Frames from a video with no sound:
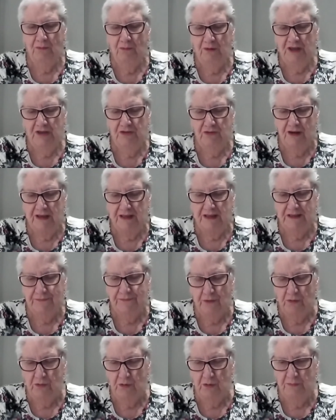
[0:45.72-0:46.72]
we
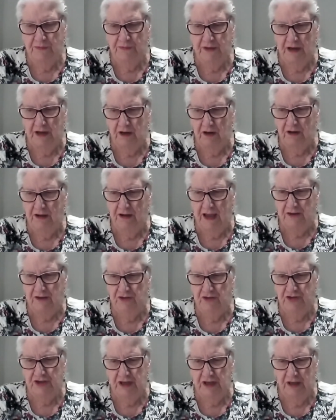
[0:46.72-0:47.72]
transformed their
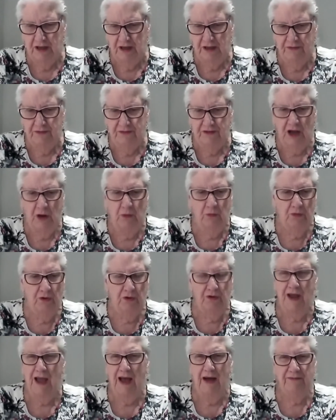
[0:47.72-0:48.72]
energy and they
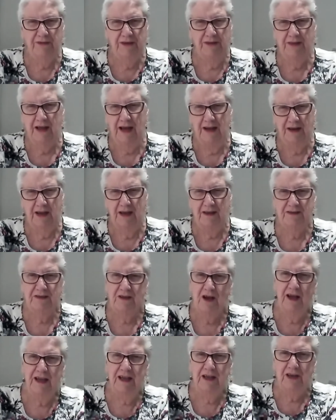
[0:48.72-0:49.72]
weren't having that
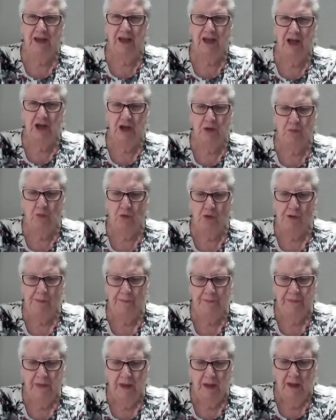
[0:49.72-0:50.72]
anxiety anymore.
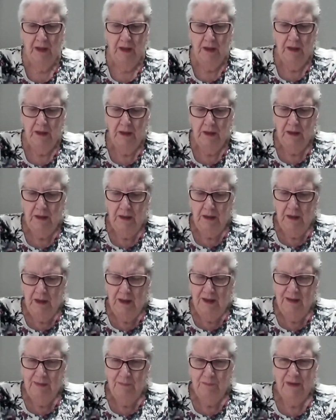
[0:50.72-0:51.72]

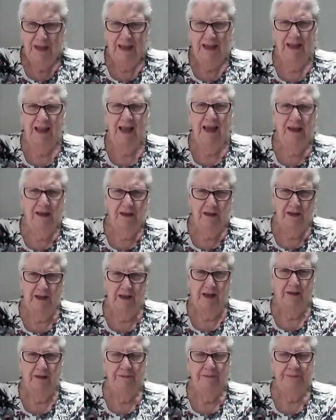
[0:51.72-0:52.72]
But
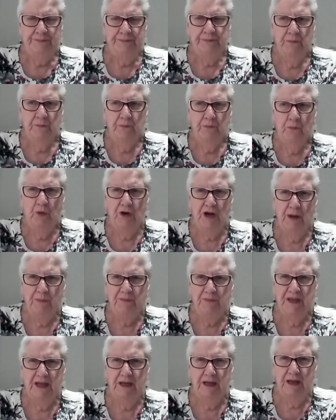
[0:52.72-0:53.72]
lately, what
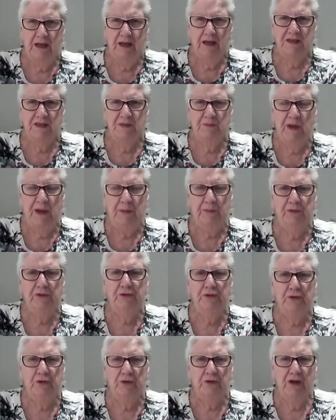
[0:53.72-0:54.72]
I'm getting is people
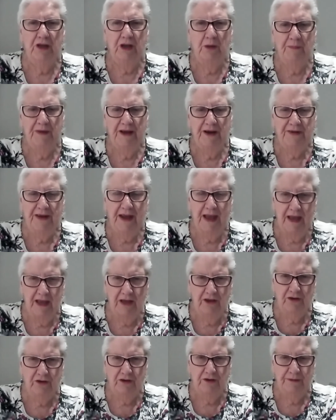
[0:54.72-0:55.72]
talking about
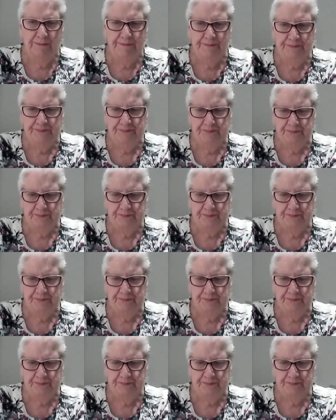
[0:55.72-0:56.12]
anger,